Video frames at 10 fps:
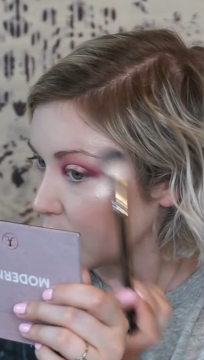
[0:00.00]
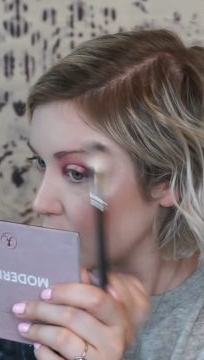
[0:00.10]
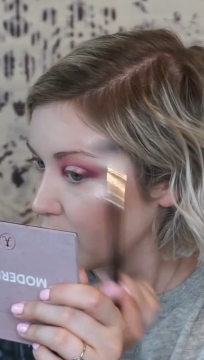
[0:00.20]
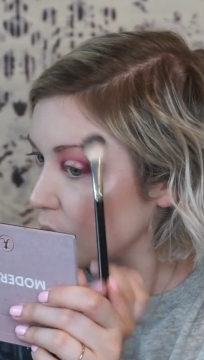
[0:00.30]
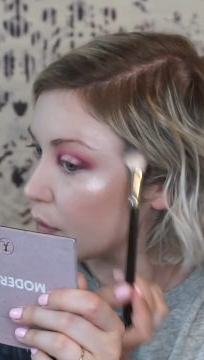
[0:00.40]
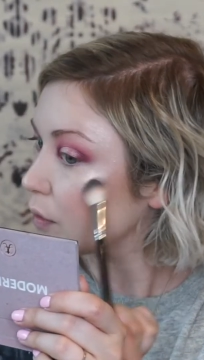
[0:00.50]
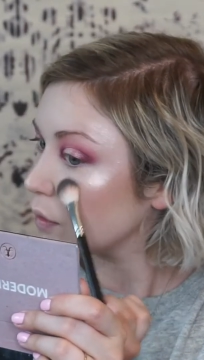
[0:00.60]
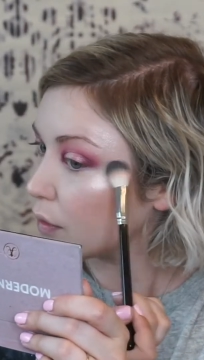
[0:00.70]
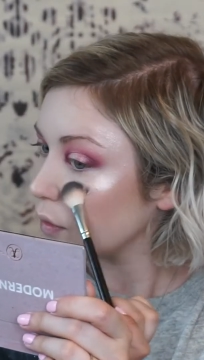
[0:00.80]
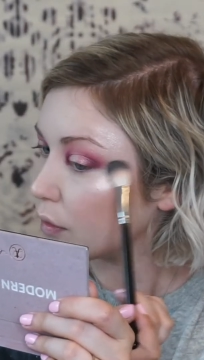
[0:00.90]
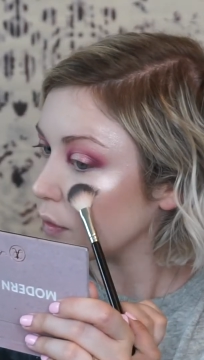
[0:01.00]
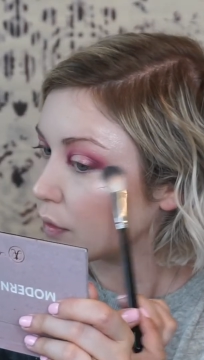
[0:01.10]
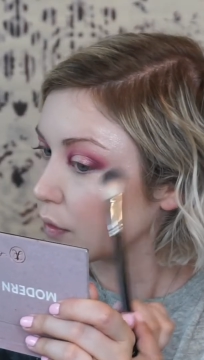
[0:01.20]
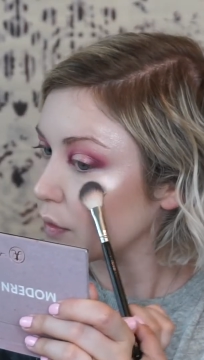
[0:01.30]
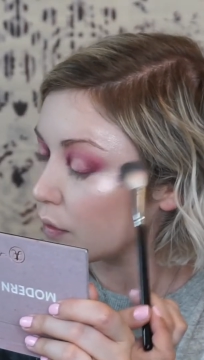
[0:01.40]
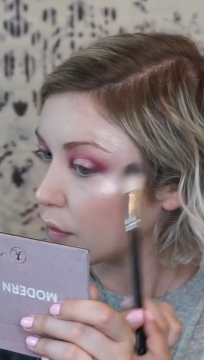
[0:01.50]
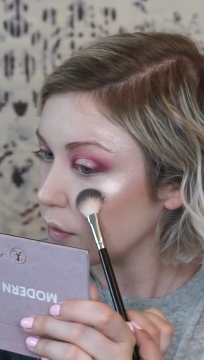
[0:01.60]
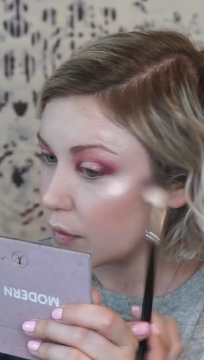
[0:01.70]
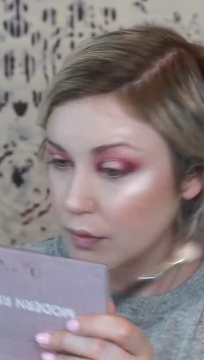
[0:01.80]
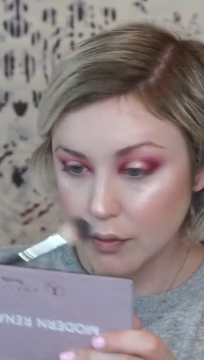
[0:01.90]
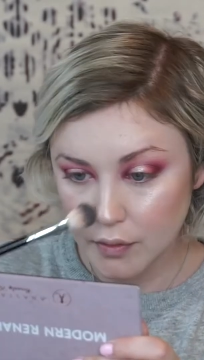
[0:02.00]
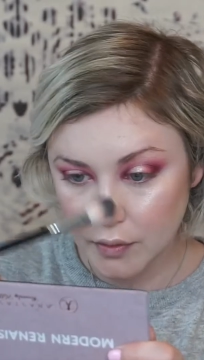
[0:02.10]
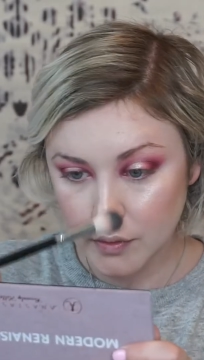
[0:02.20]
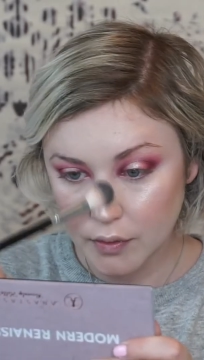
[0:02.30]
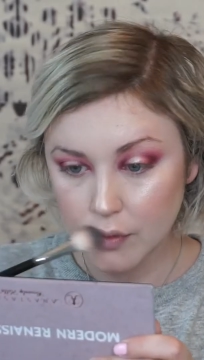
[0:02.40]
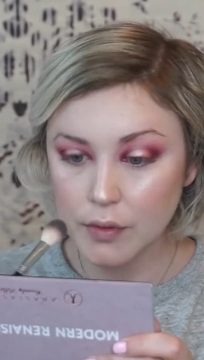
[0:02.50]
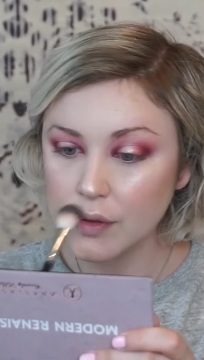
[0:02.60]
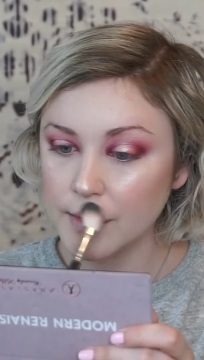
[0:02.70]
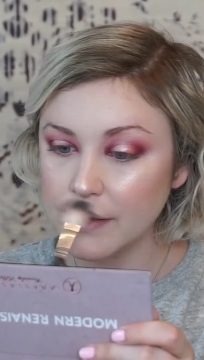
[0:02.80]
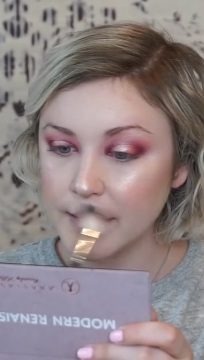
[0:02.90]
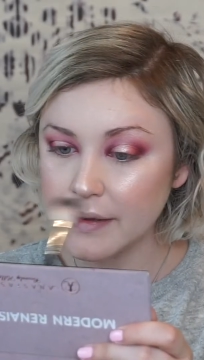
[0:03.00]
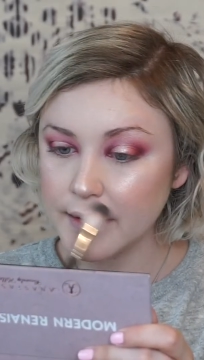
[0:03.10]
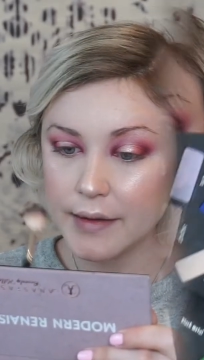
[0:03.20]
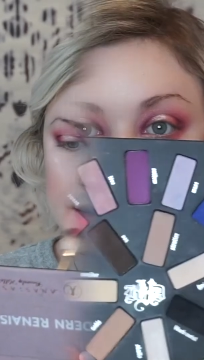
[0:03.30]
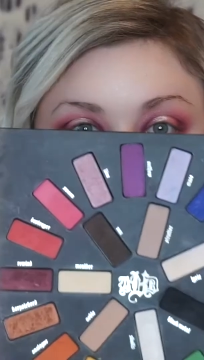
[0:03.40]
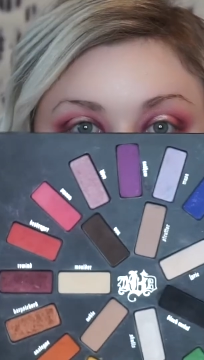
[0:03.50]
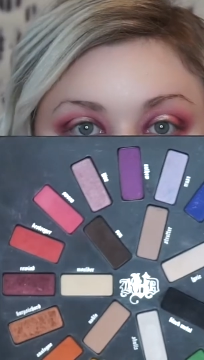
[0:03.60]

to keep in theme so that I have a nice